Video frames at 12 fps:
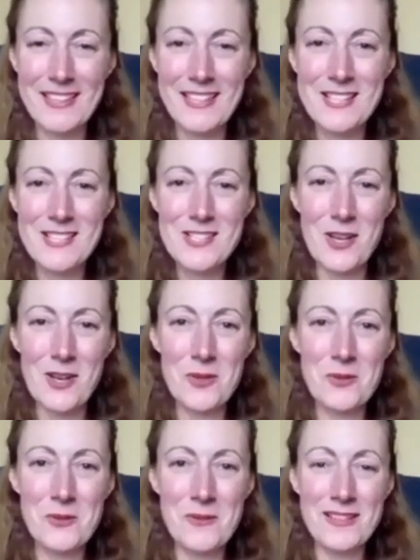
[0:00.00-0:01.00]

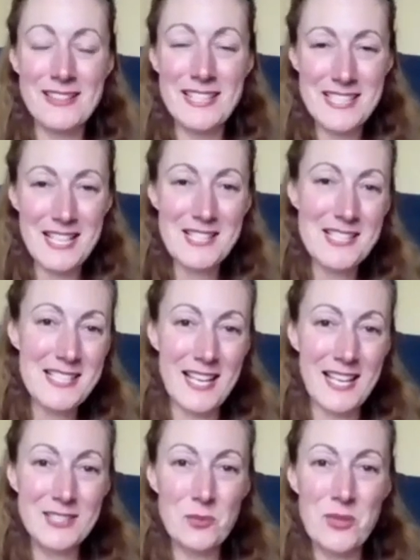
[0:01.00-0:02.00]
So, this
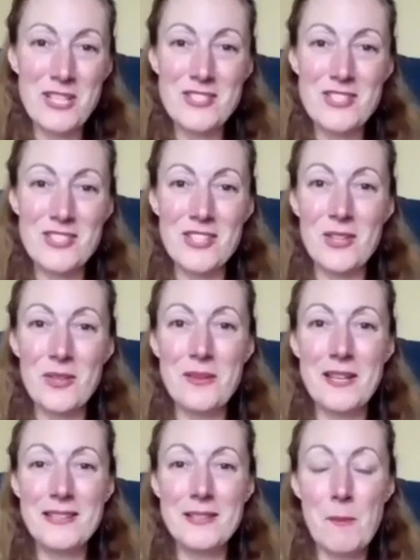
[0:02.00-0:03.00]
exercise we do
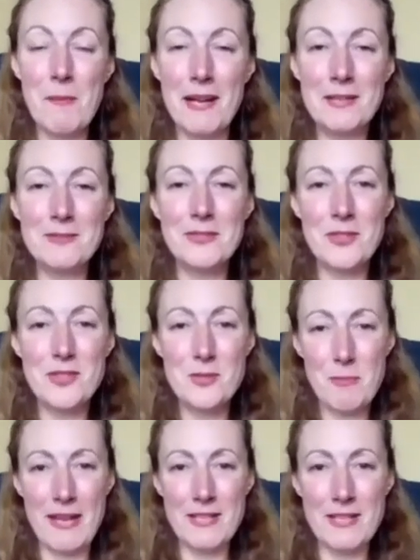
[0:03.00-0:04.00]
in the
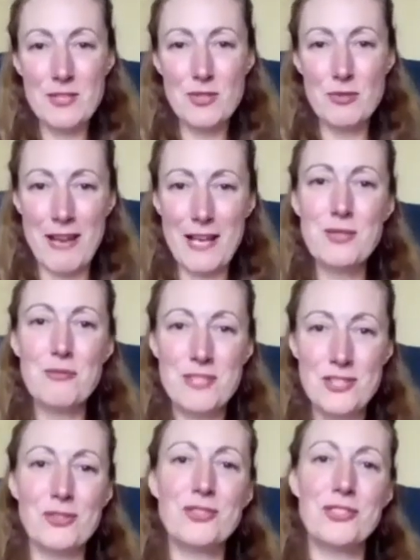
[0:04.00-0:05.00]
mindfulness-based stress
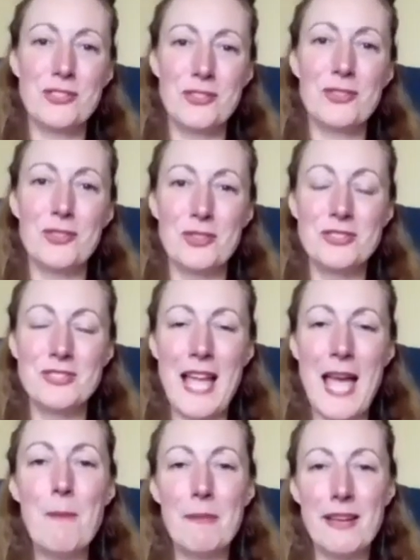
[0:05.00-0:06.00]
reduction course, the
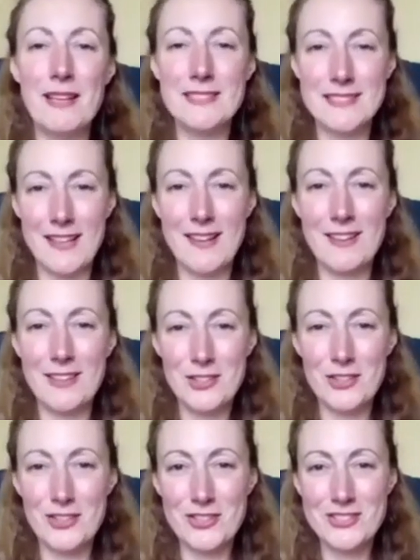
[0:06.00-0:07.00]
MBSR
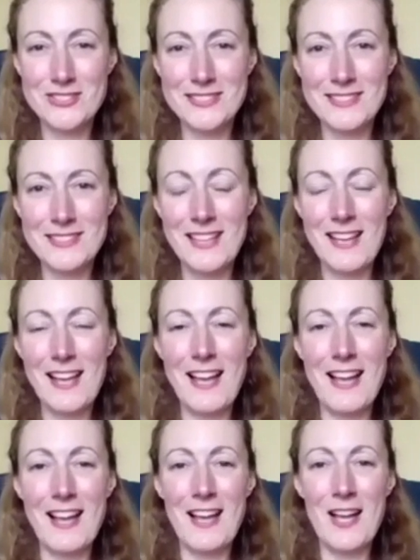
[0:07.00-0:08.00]
course.
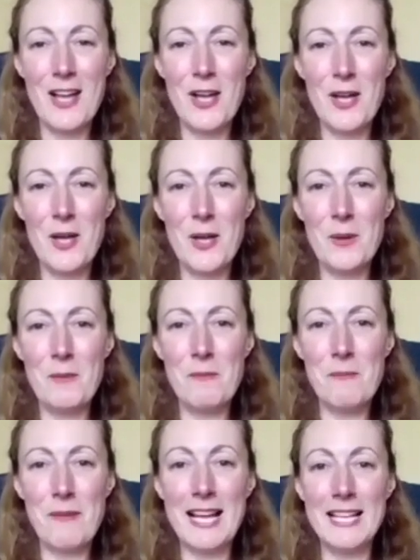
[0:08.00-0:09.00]
And
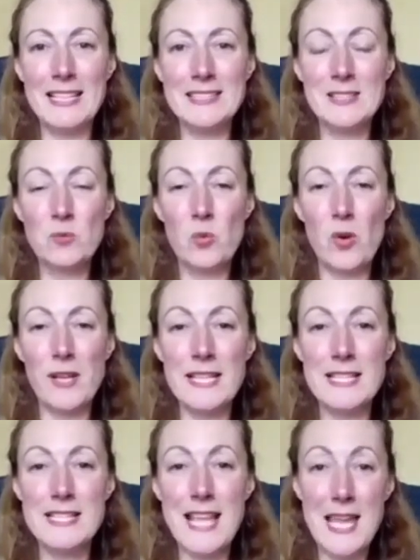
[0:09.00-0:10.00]
what
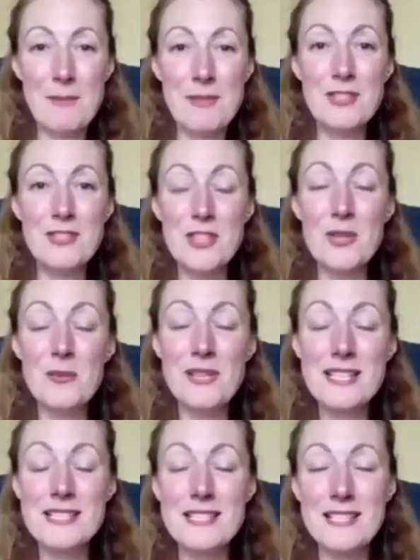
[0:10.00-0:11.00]
it's aiming to do
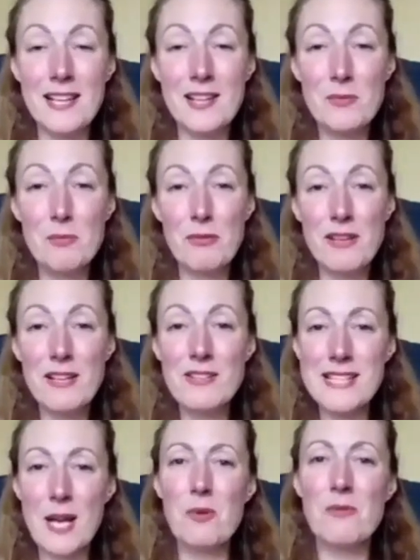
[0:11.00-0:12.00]
is kind of bring us
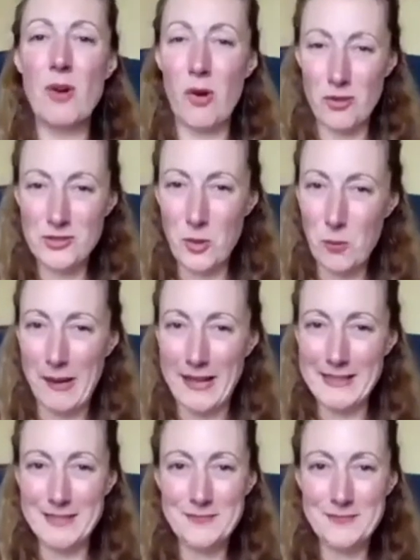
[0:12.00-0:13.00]
out of
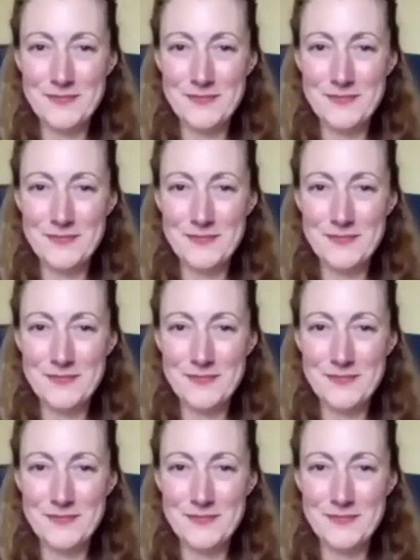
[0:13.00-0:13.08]
autopilot.